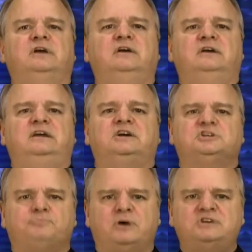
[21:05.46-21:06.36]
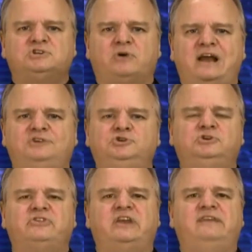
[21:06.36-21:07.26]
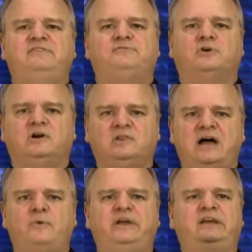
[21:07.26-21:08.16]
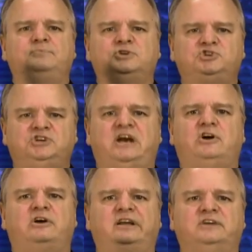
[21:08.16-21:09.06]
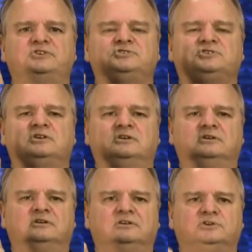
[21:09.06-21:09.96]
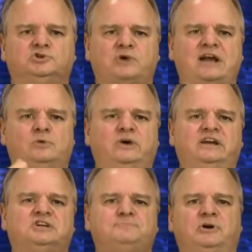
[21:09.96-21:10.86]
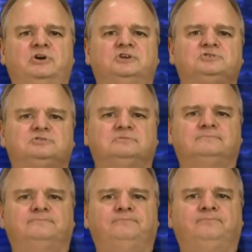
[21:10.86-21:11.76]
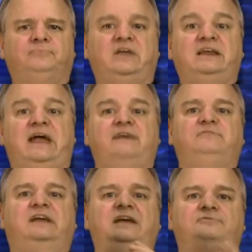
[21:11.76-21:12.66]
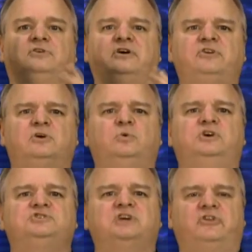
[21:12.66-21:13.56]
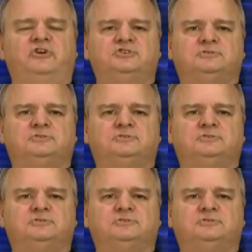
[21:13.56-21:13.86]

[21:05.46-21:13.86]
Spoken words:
He expressed gratitude to the Navy for allowing him to share his drag queen experience and advocate for other queer sailors.